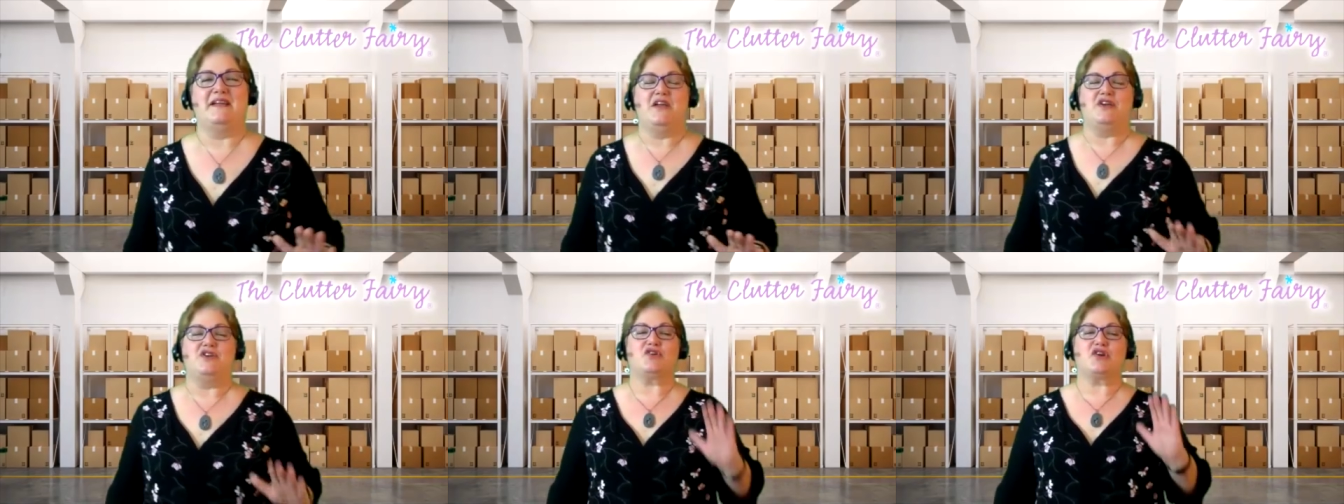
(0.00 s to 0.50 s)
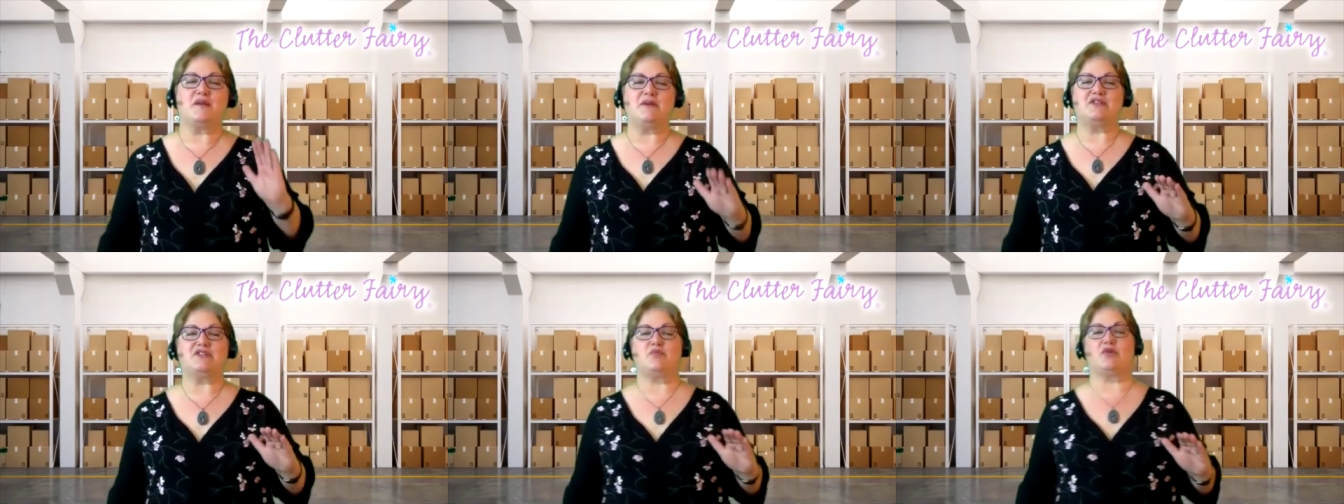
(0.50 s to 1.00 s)
You're going to be
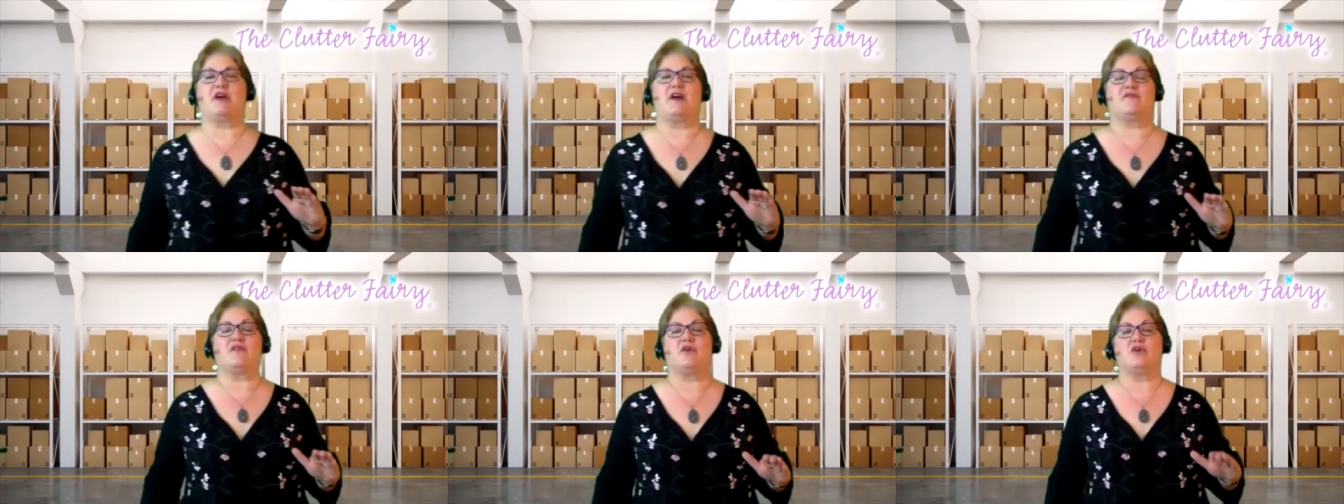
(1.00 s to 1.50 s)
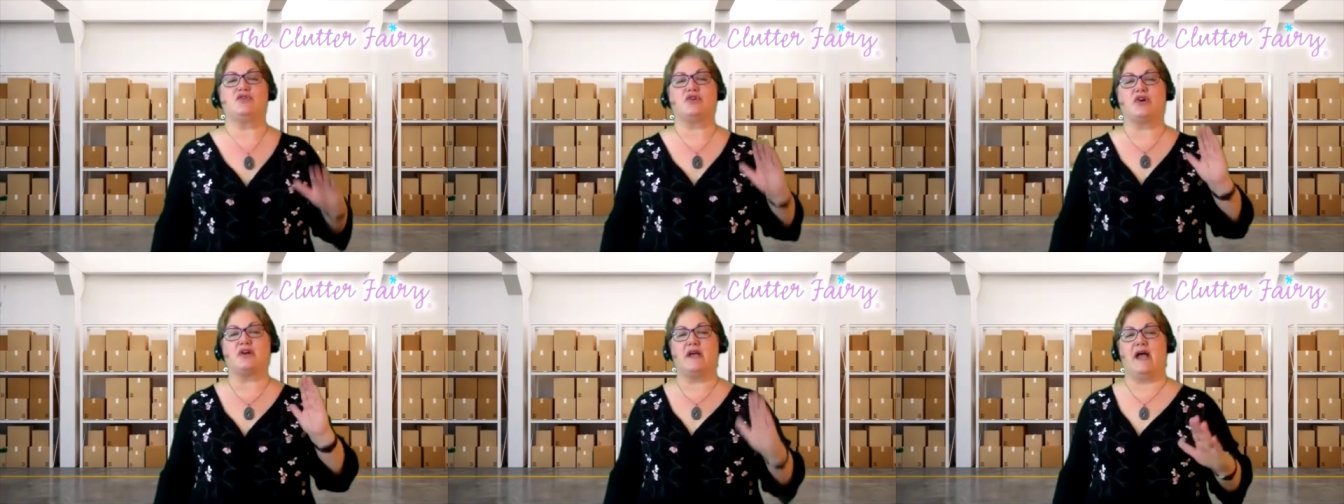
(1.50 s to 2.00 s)
super careful. You're
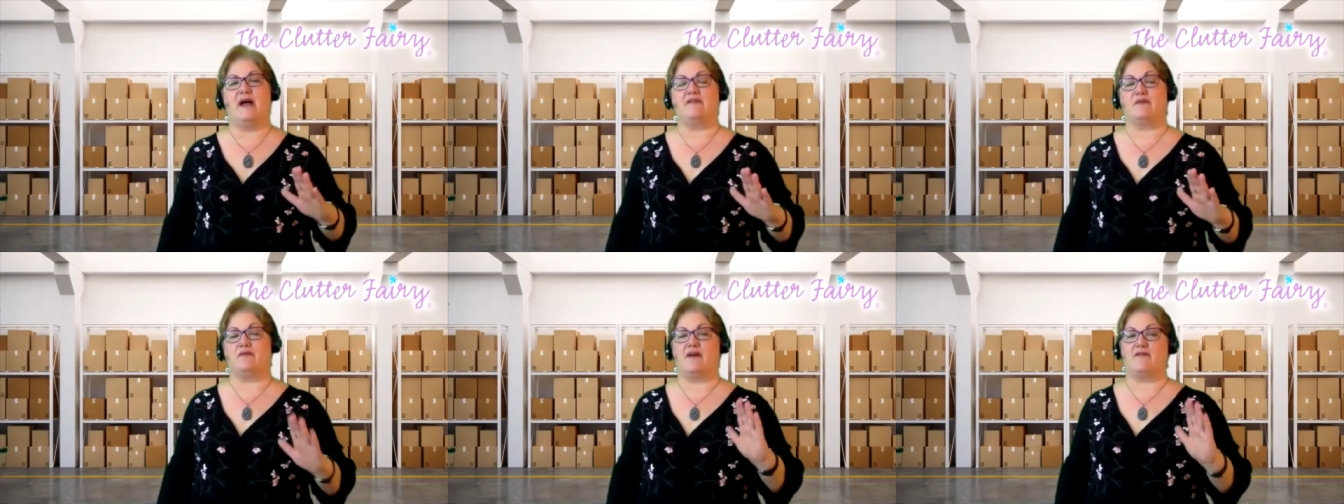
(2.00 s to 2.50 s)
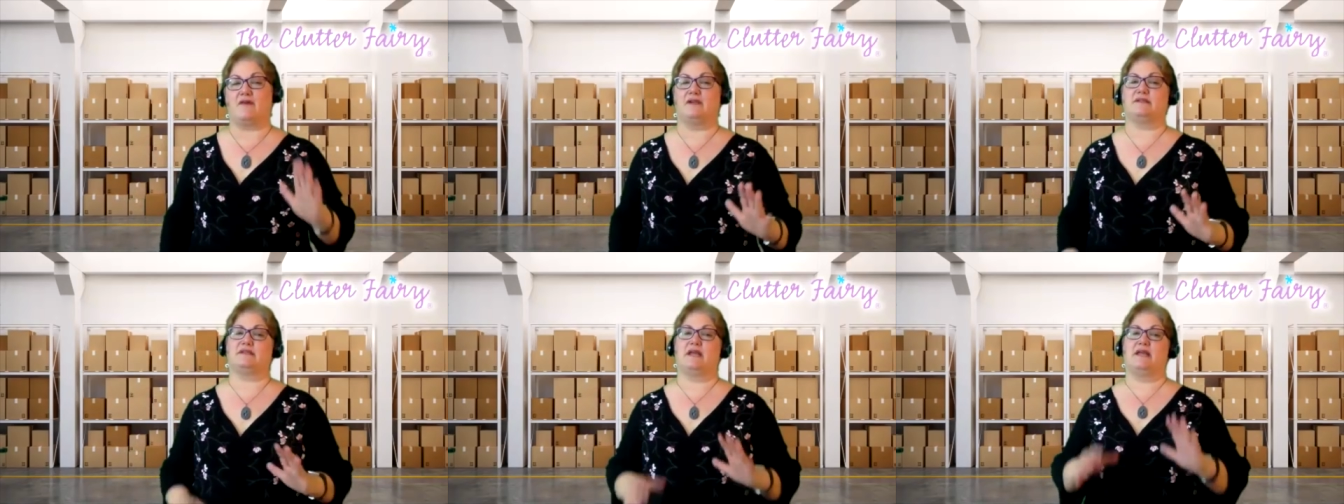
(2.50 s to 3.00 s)
going to have the
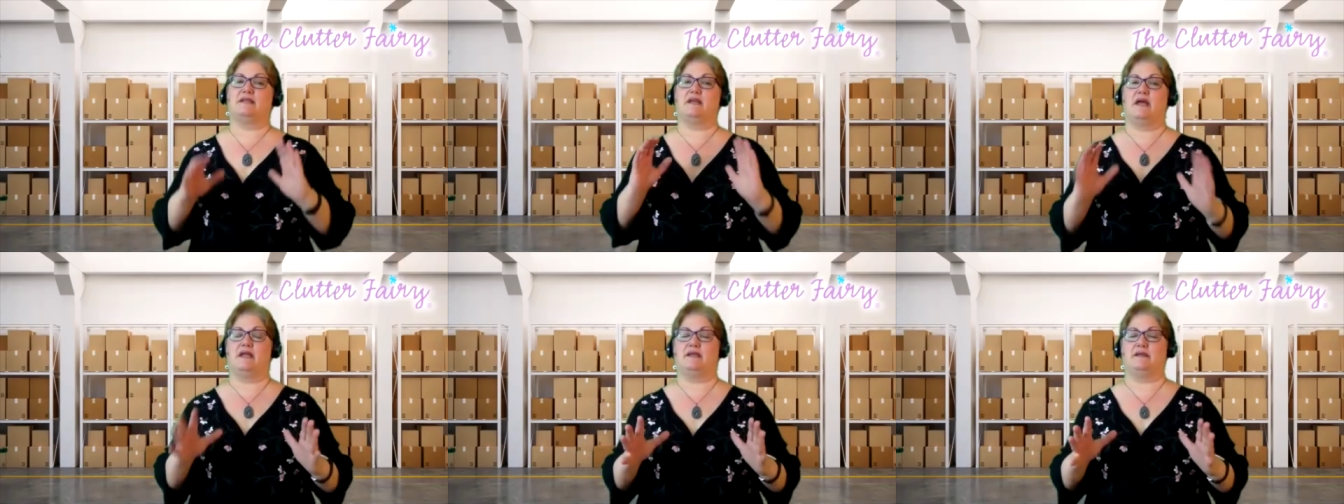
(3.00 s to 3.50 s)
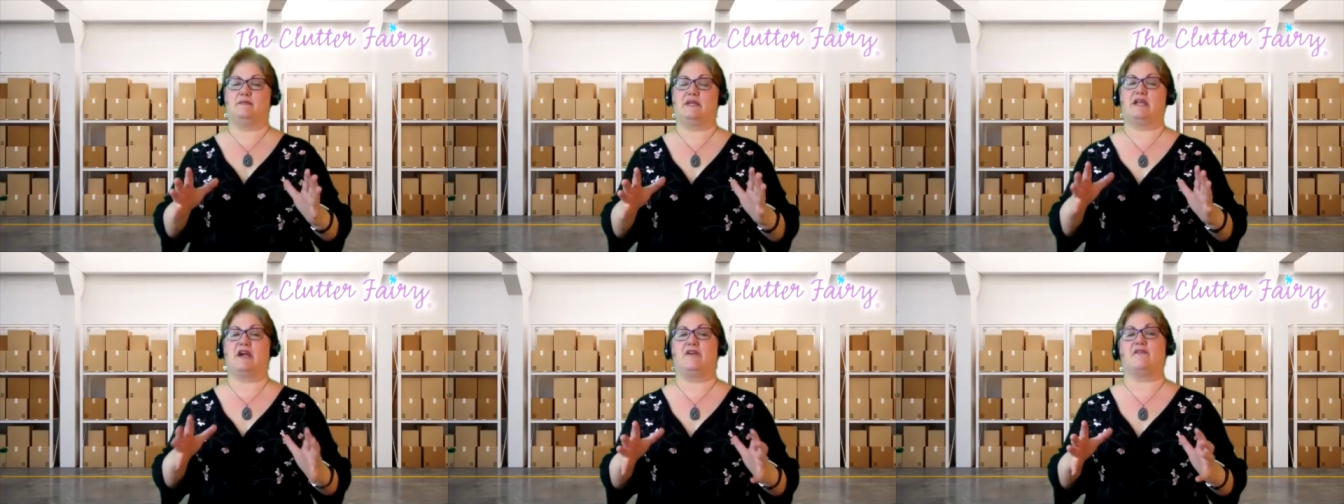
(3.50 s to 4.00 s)
reverence and be
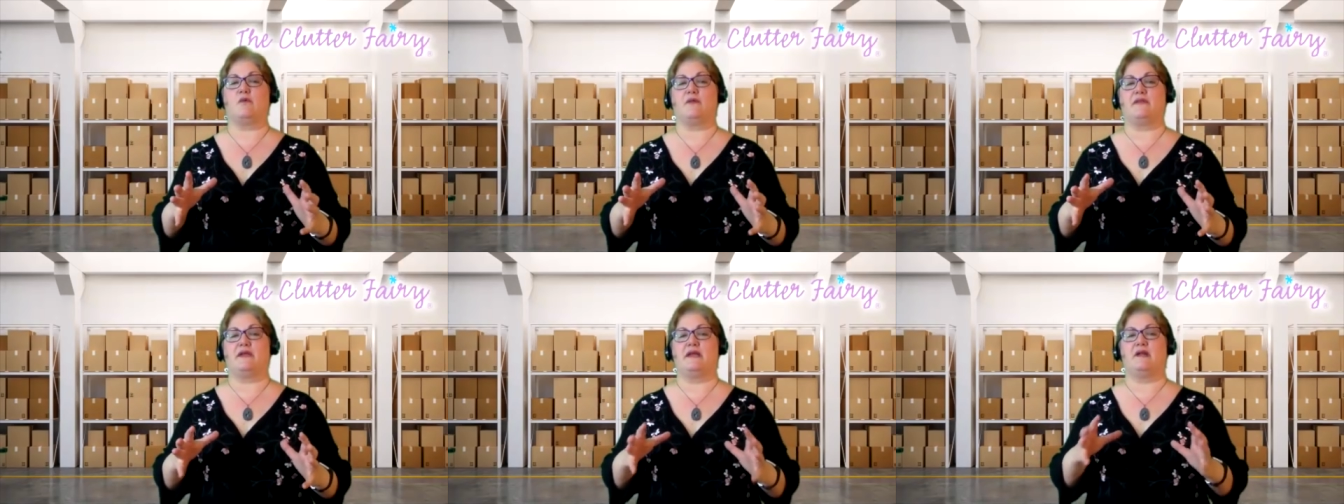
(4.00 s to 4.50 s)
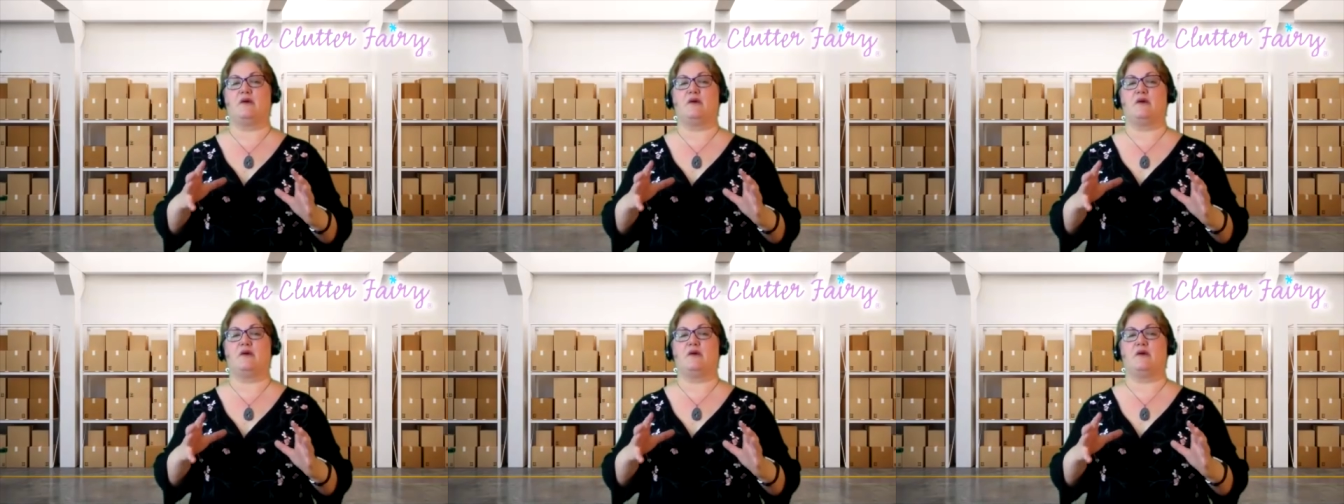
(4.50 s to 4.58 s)
careful with it in a